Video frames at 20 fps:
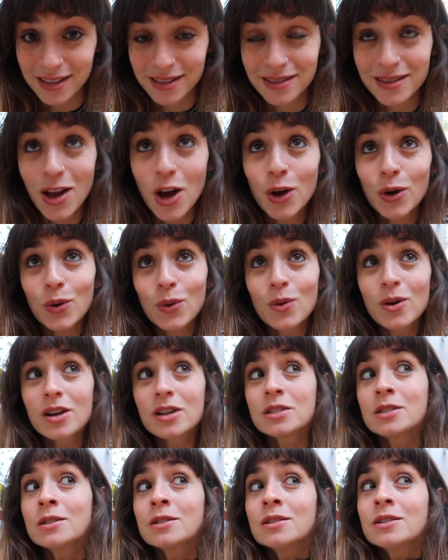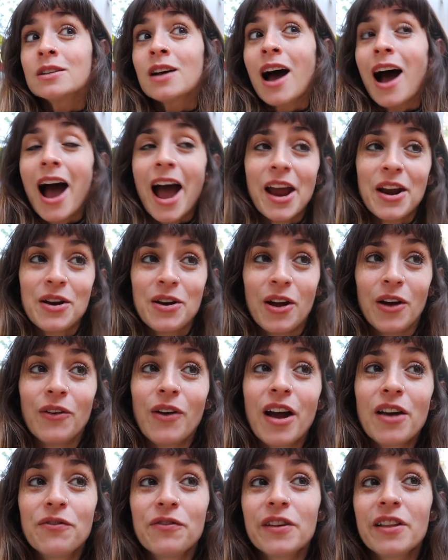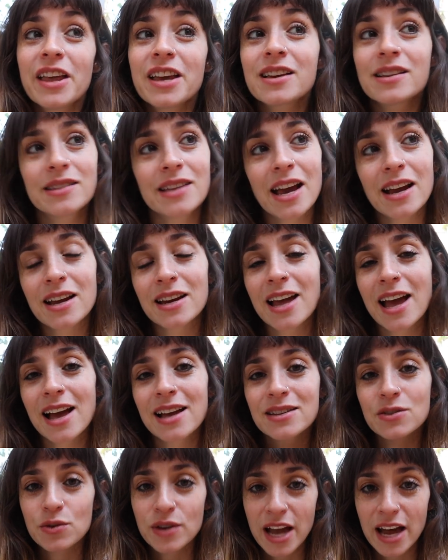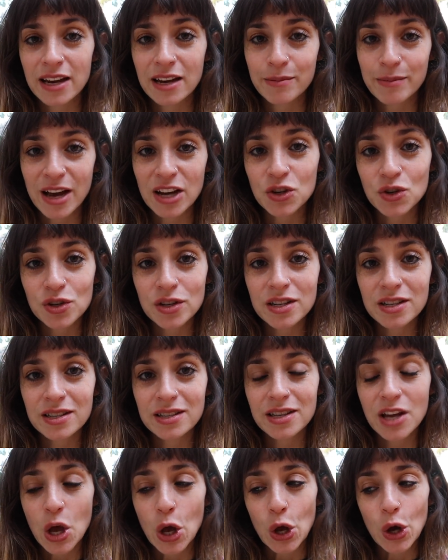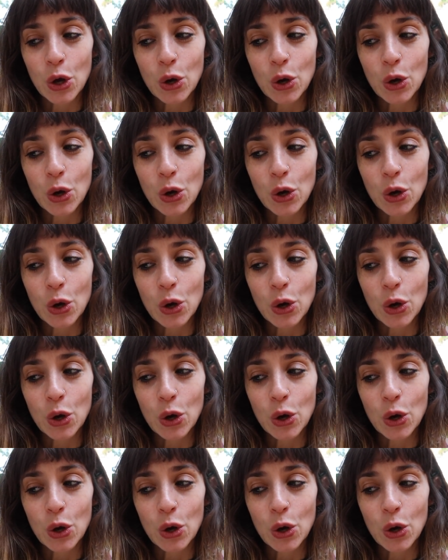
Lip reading: So, I don't know, I feel like a secondhand organic mattress